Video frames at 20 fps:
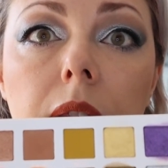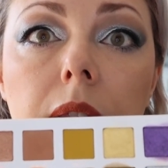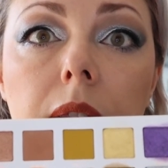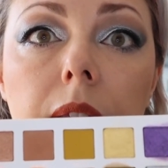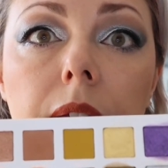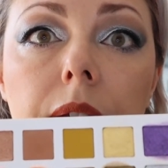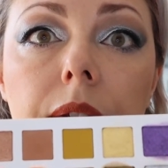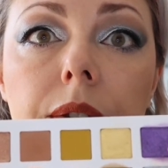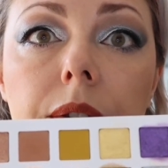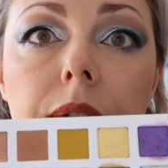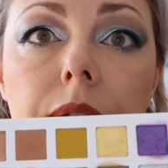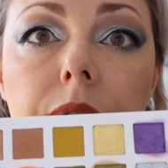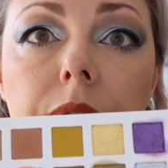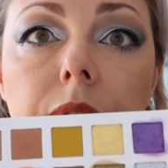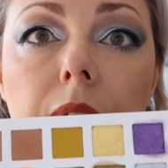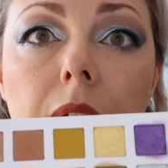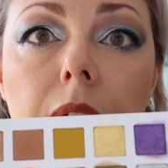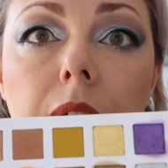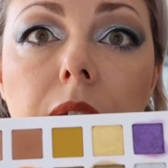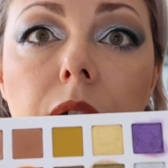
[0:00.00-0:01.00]
this
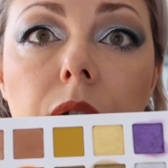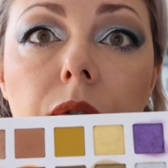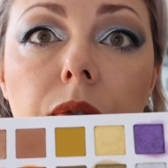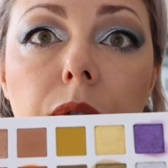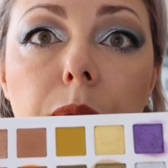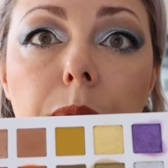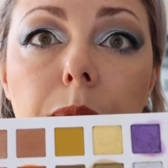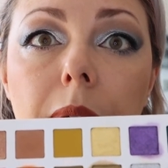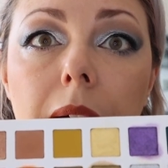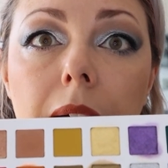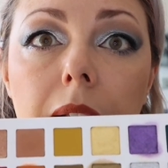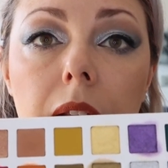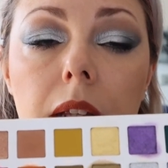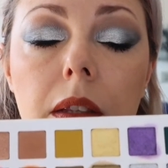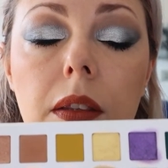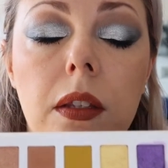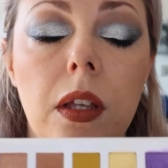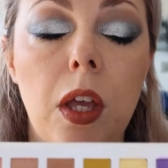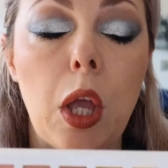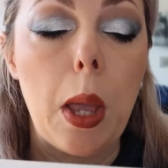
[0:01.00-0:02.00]
side of the
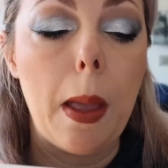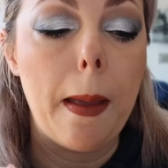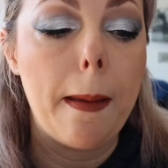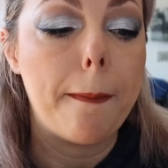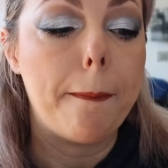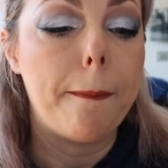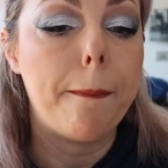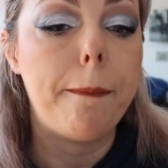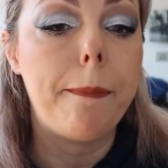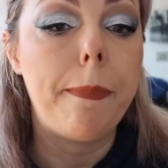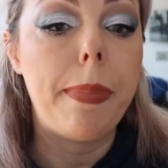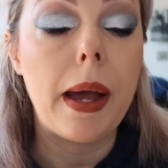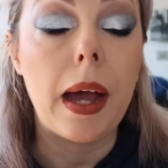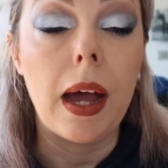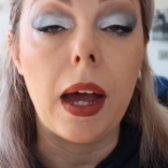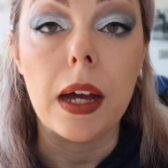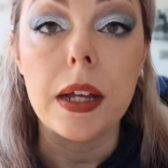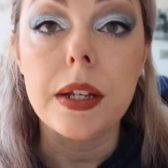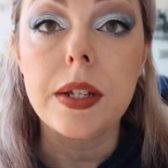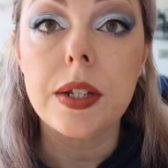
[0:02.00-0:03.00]
palette,
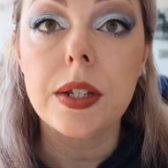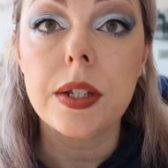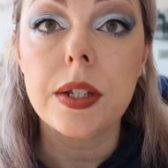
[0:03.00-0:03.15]
but